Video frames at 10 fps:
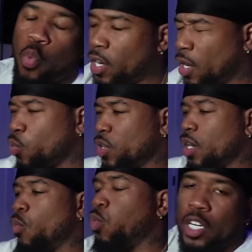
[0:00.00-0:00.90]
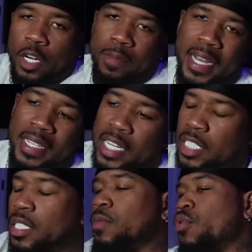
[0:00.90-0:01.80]
What up, what up, what up, Knight
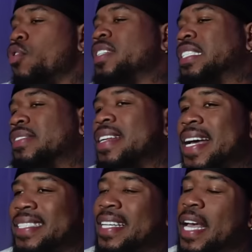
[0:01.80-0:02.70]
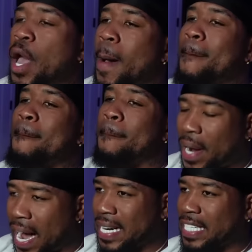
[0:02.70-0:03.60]
Nation? It's your boy, Stevie Knight.
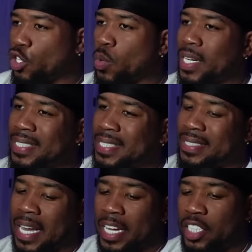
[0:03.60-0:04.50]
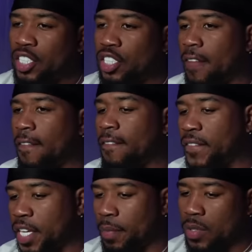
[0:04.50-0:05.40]
But to get on one of these things, yo,
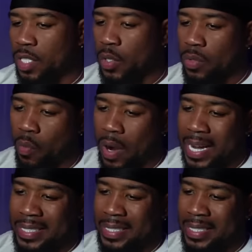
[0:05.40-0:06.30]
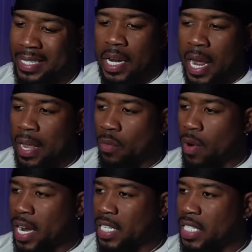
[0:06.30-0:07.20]
feel me, what's good with the watch? Knight
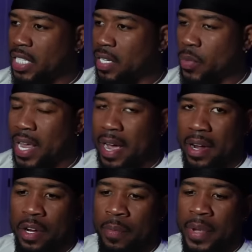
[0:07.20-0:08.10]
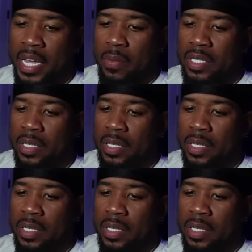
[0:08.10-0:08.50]
watch shit, we out here, man.